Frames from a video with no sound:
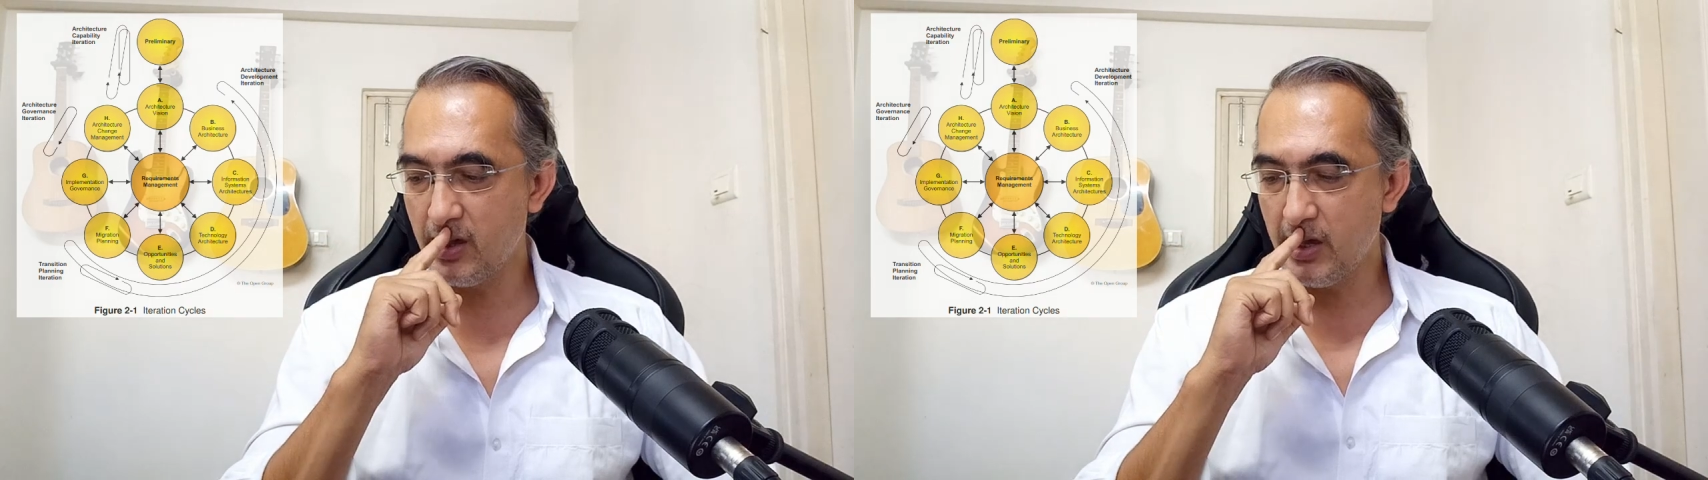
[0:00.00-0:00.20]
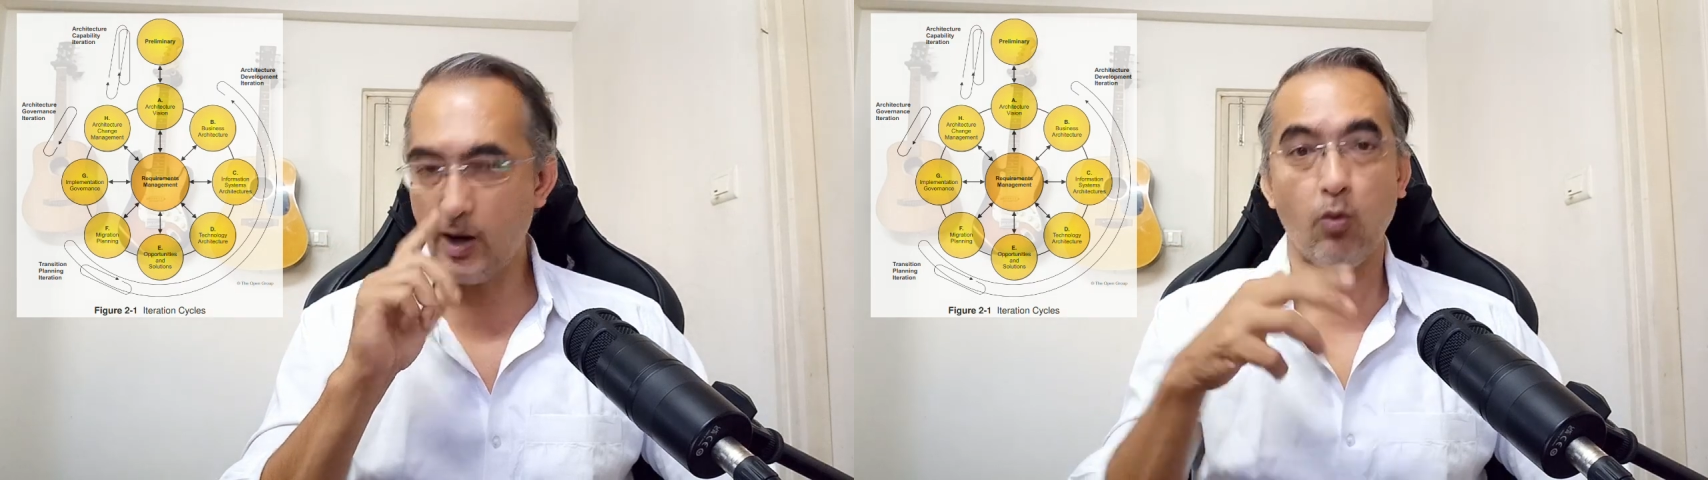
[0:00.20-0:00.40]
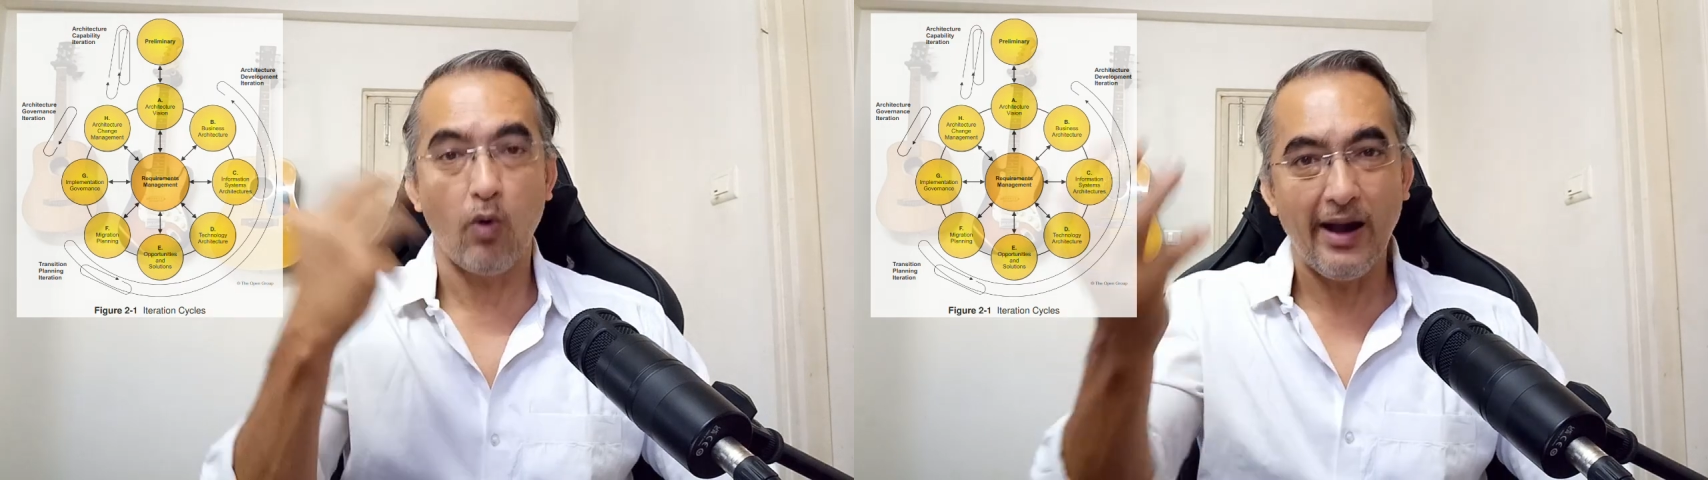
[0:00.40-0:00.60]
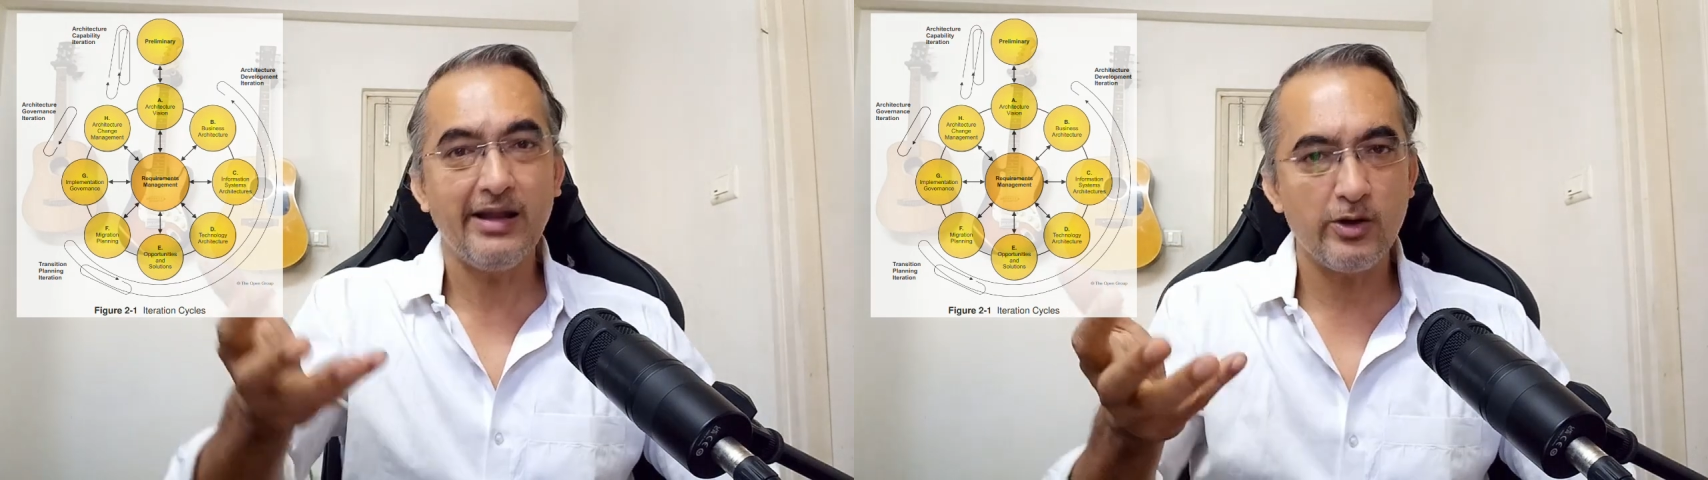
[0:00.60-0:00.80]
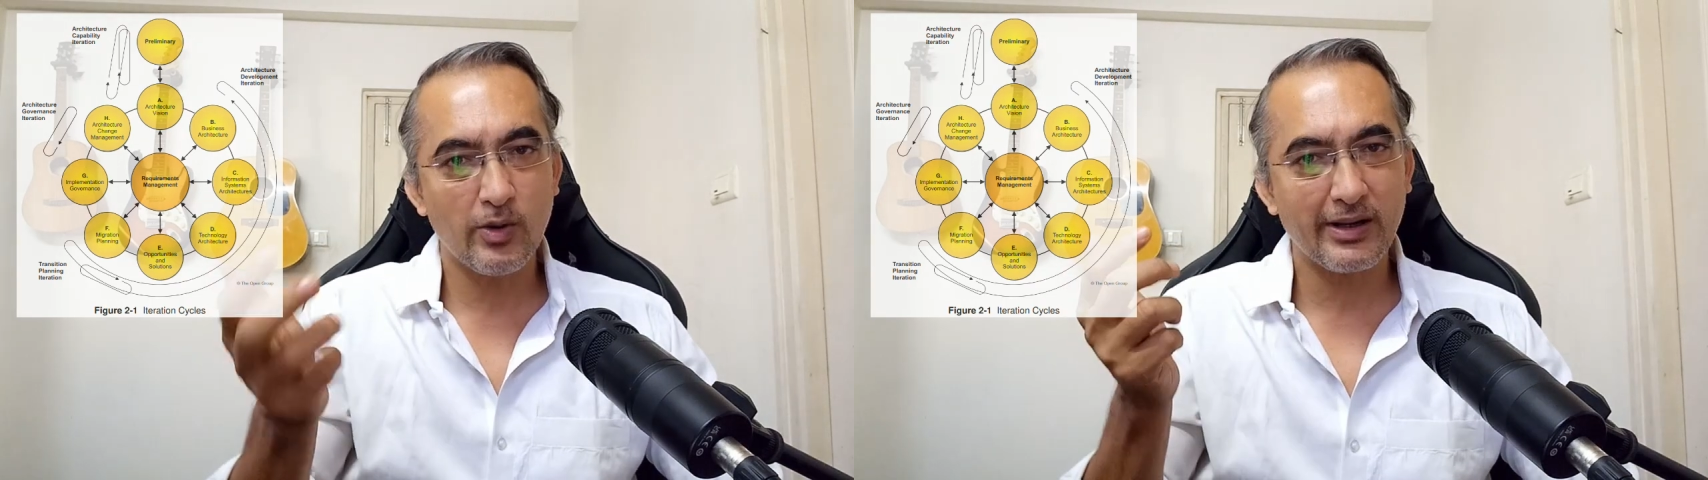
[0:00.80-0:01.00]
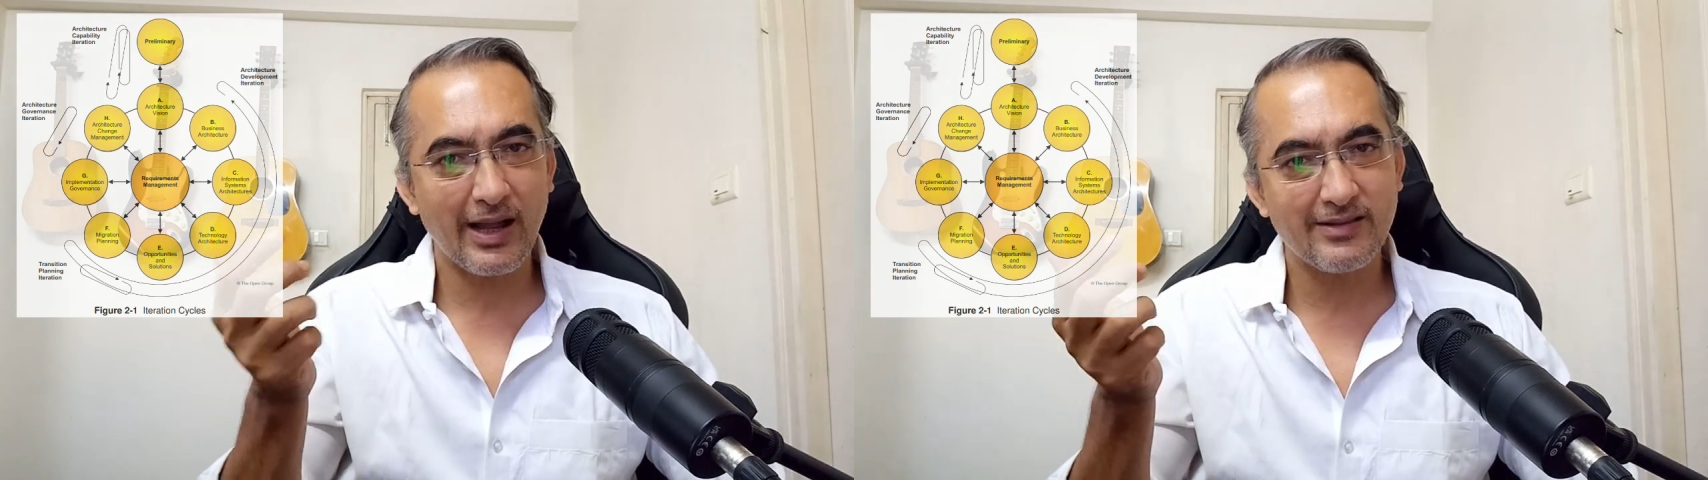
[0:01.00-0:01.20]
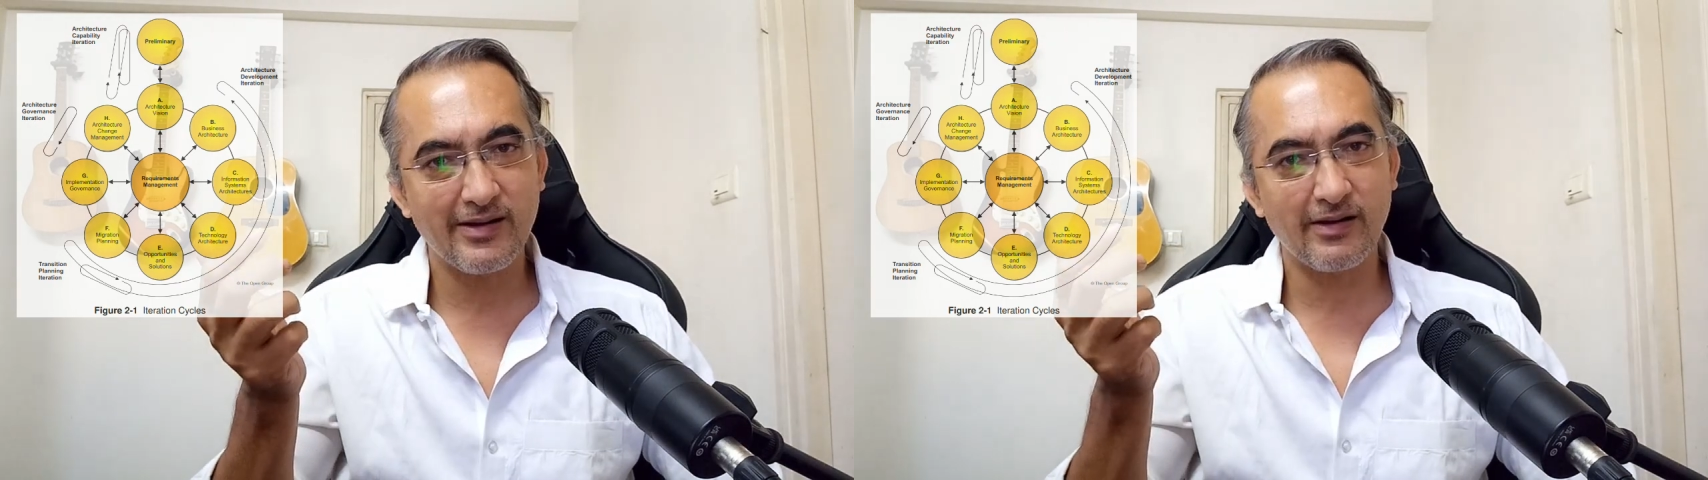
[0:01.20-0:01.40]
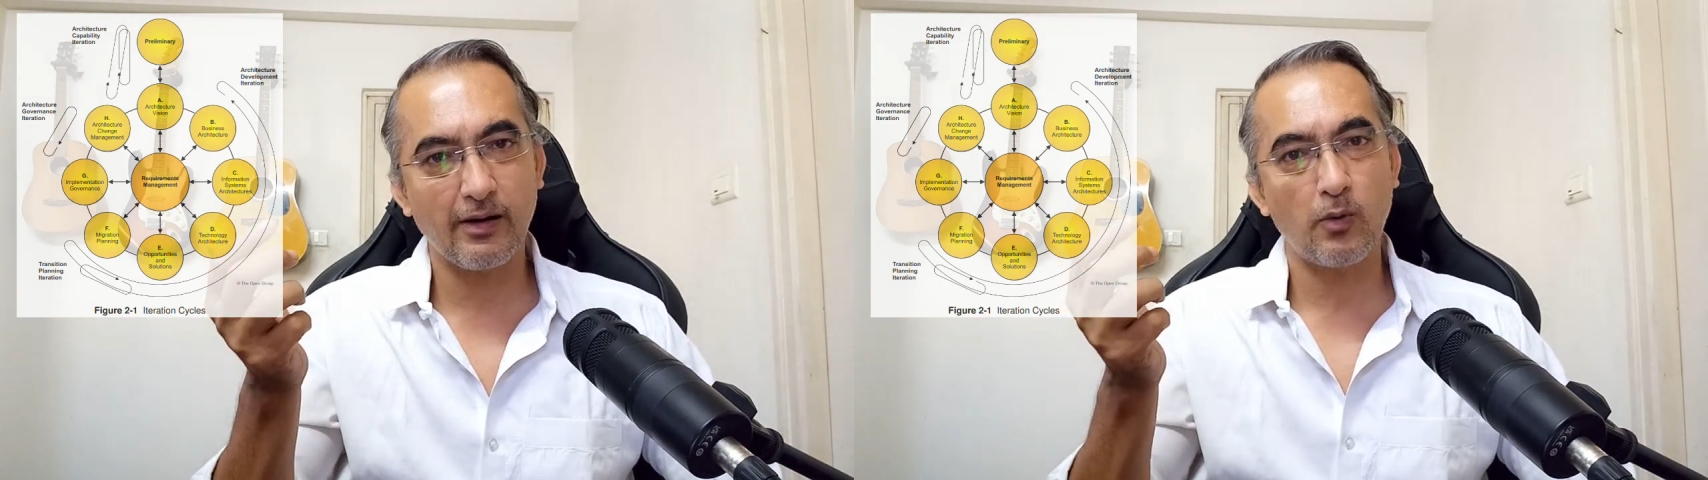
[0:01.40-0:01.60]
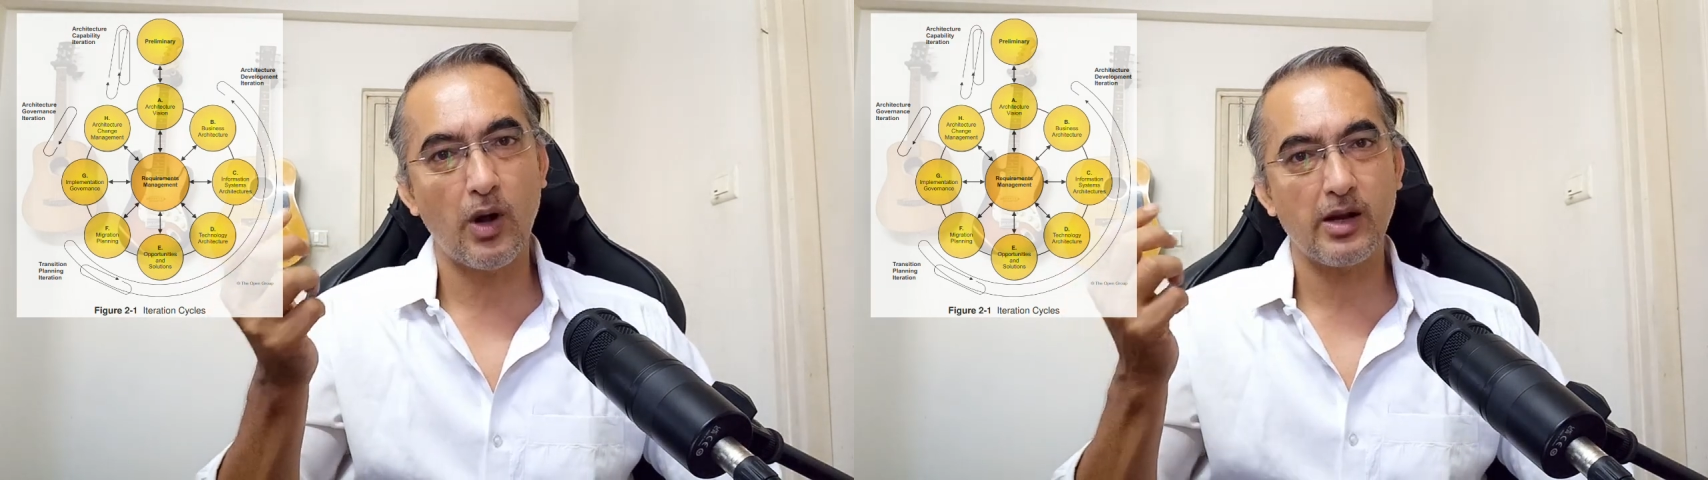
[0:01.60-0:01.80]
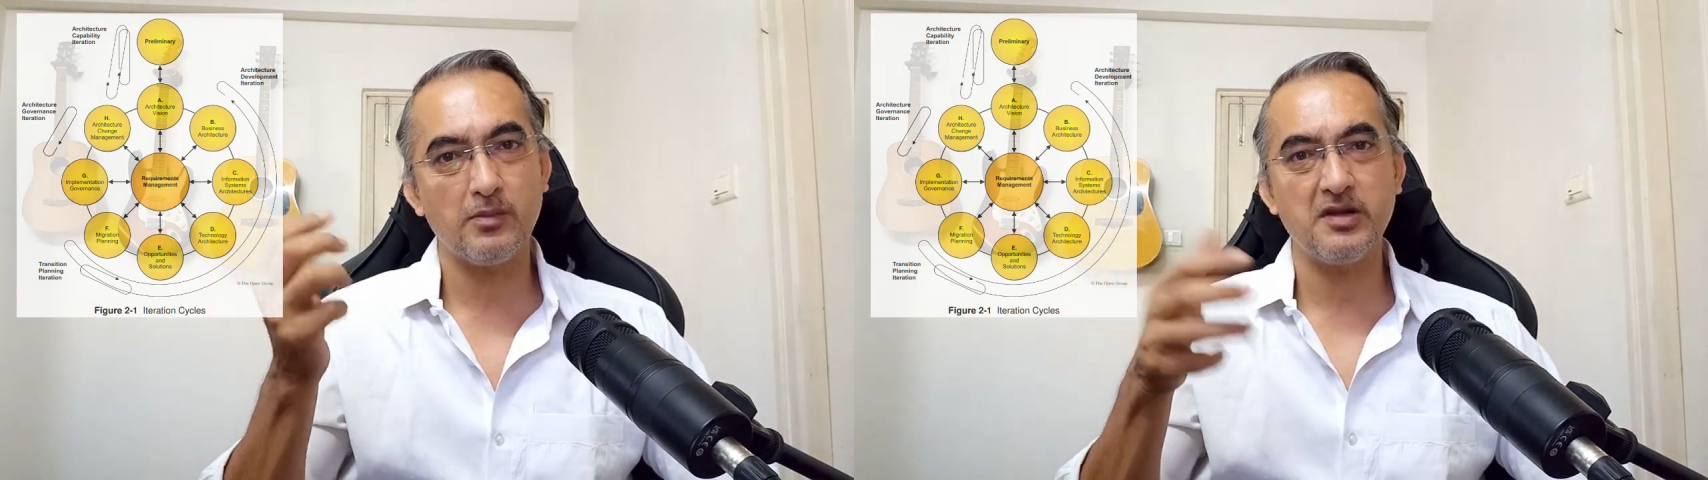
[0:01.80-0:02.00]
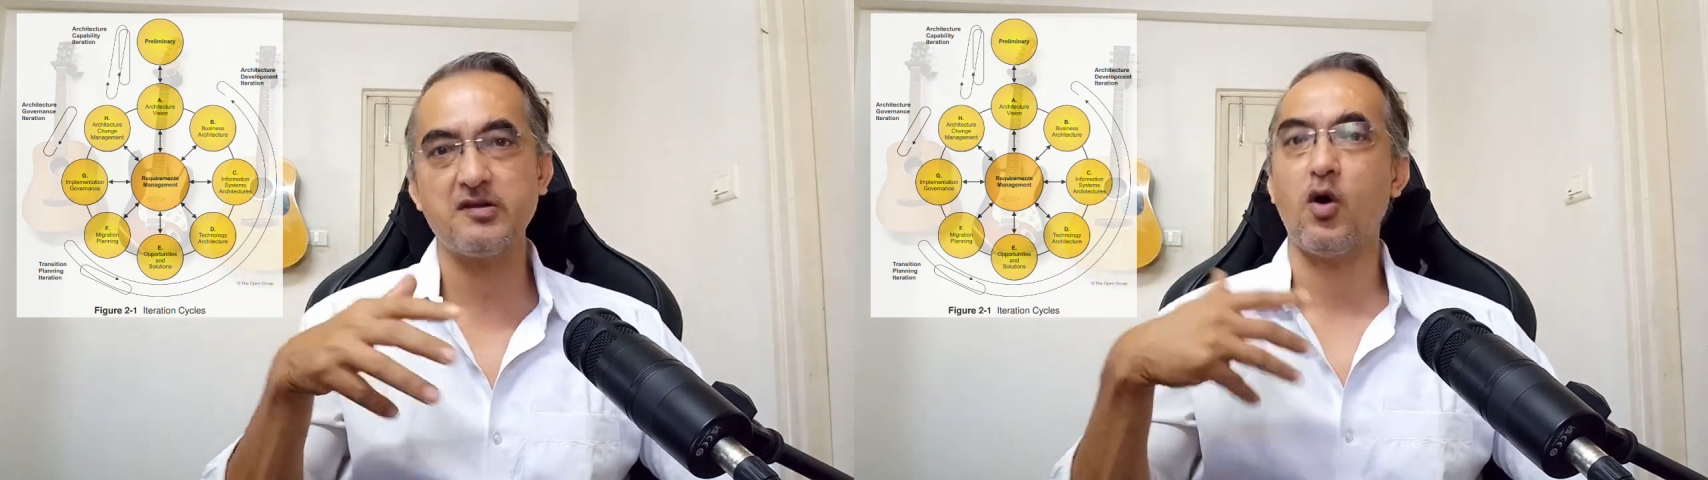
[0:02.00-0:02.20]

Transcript: Now, while you are gathering requirements,